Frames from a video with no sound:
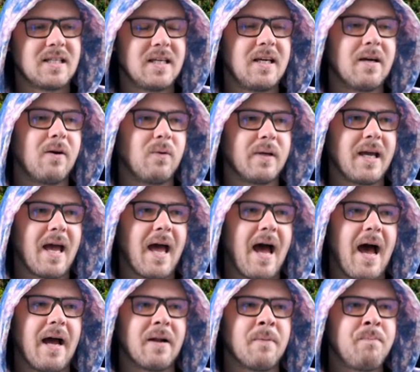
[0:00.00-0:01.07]
He only
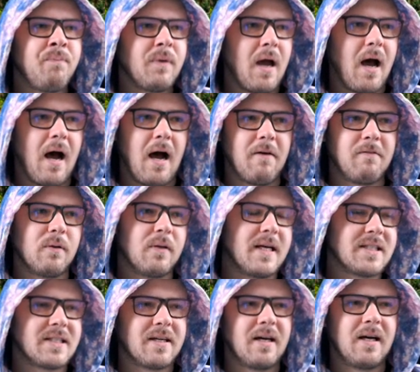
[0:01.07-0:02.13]
had uh,
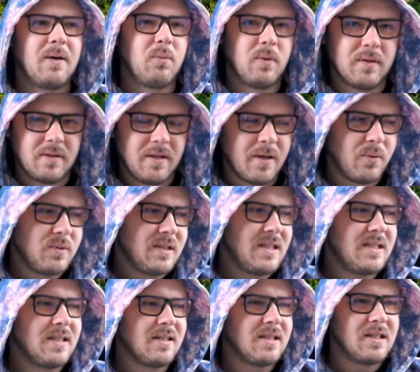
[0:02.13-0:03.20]
Valeska with, you know,
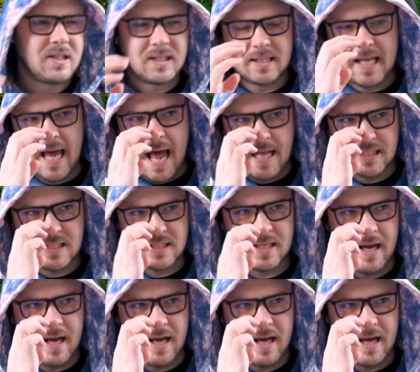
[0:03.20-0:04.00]
decentish stats,